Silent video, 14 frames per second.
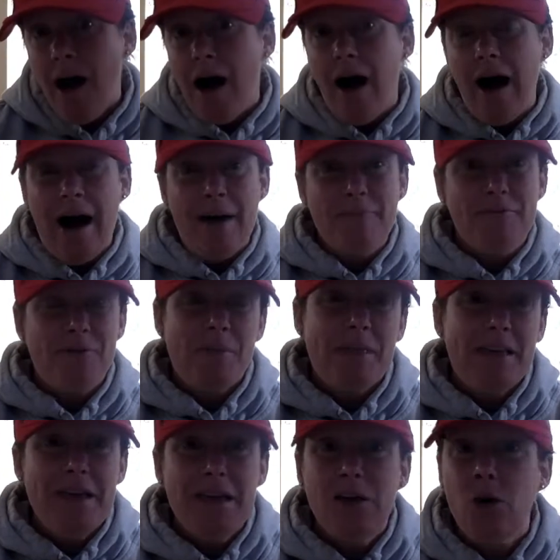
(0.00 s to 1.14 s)
from the
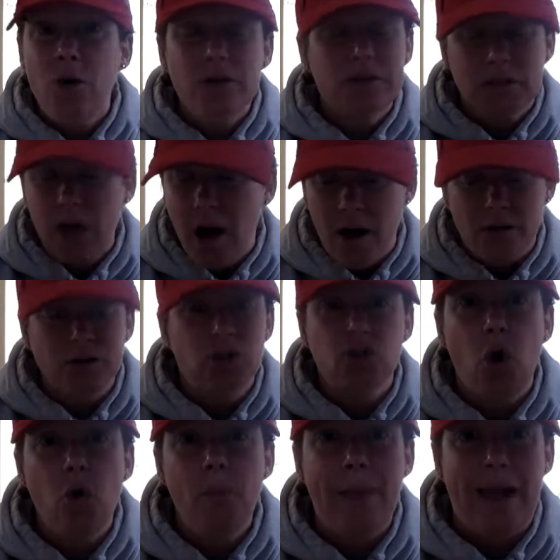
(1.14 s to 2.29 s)
Eagles. Oh,
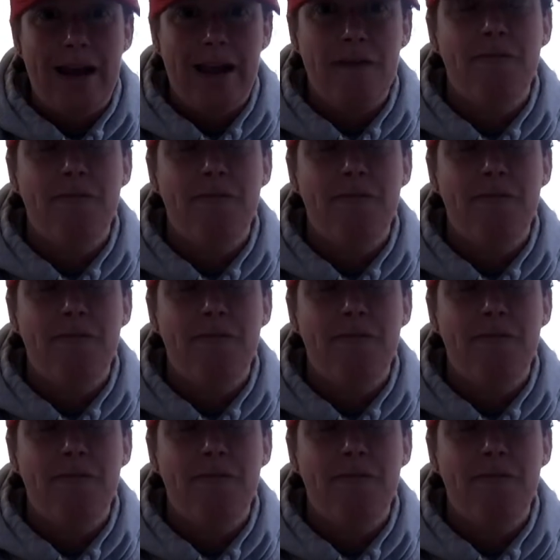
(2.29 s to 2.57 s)
so many